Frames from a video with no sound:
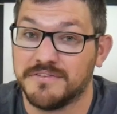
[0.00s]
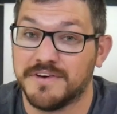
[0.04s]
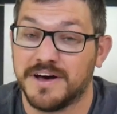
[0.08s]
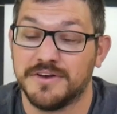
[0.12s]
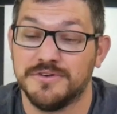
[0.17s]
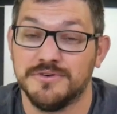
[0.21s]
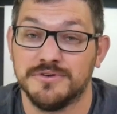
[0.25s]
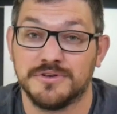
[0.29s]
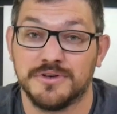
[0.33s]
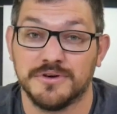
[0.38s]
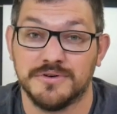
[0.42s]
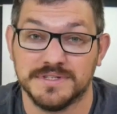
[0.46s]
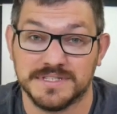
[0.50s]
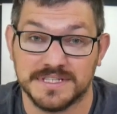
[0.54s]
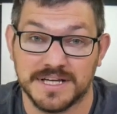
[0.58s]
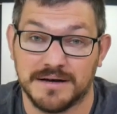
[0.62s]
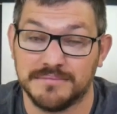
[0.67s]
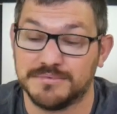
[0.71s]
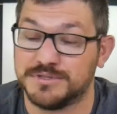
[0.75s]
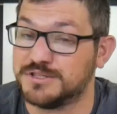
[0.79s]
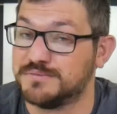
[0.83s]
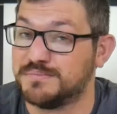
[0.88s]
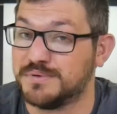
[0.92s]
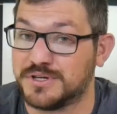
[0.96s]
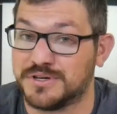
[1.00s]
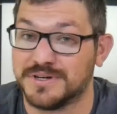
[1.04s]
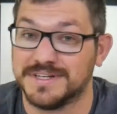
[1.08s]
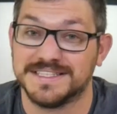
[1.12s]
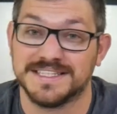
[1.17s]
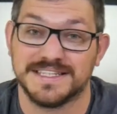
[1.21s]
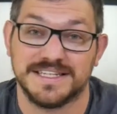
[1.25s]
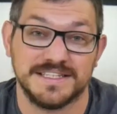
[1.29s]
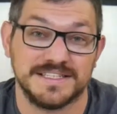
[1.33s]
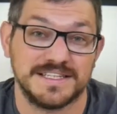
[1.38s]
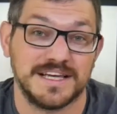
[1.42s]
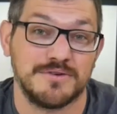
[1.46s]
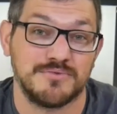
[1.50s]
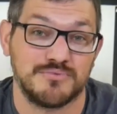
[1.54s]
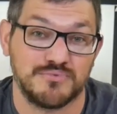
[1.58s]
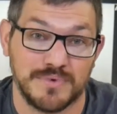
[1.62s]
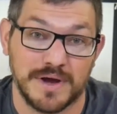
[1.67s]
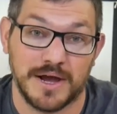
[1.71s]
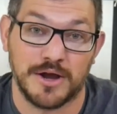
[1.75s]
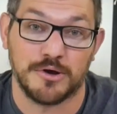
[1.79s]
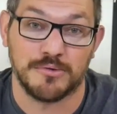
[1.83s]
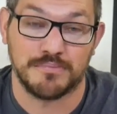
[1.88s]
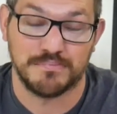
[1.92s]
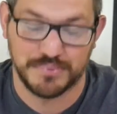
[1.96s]
value goes up just because it is a
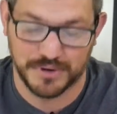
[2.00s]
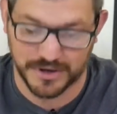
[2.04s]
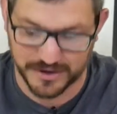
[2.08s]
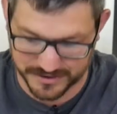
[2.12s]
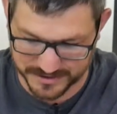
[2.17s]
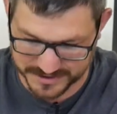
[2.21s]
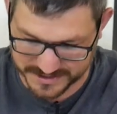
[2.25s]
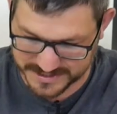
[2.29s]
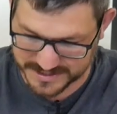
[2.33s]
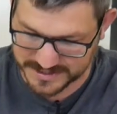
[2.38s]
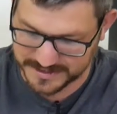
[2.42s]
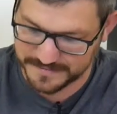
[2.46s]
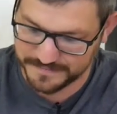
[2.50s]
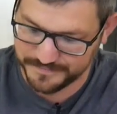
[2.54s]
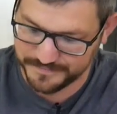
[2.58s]
rare part.